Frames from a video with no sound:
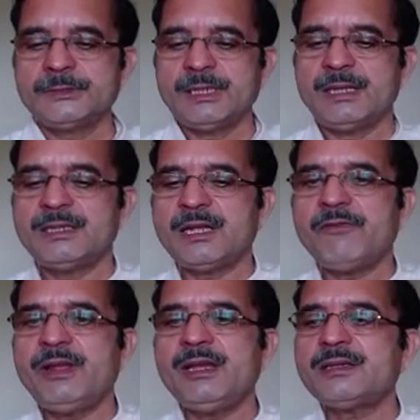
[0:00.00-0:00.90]
These are
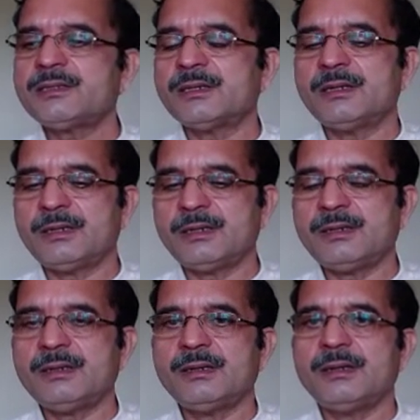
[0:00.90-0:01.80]
various
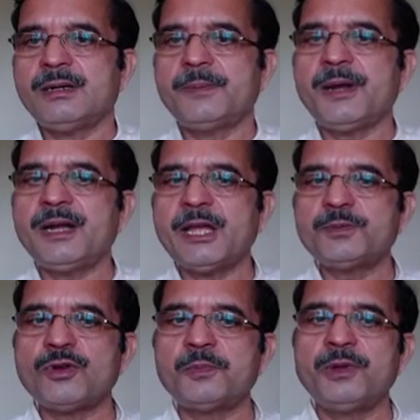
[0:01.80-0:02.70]
different types
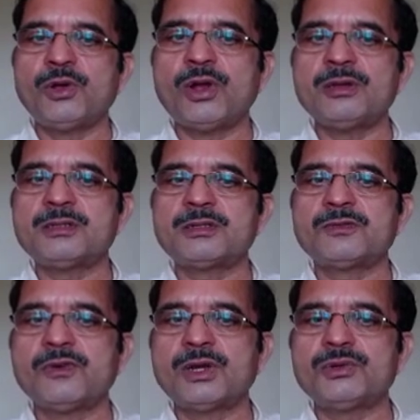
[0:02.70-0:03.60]
of neurons,
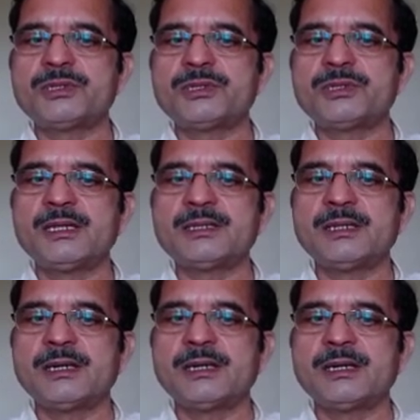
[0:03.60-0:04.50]
what you see in this
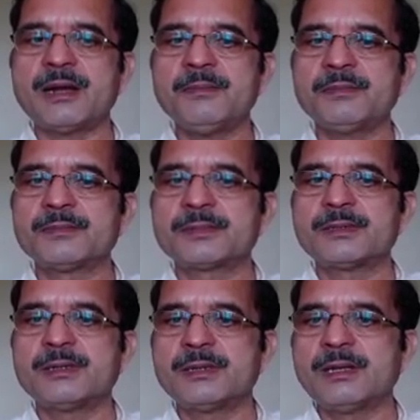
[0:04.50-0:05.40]
diagram,
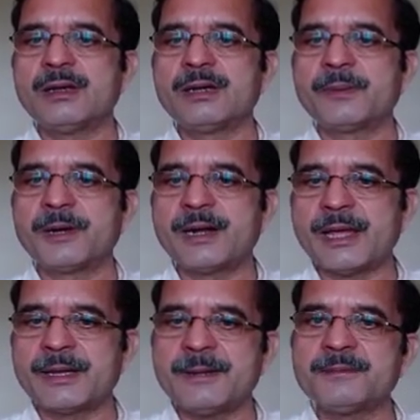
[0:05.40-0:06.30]
different
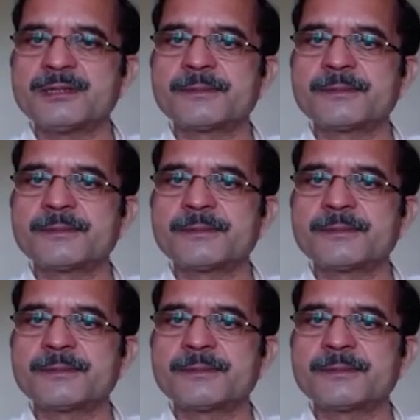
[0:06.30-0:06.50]
diagrams.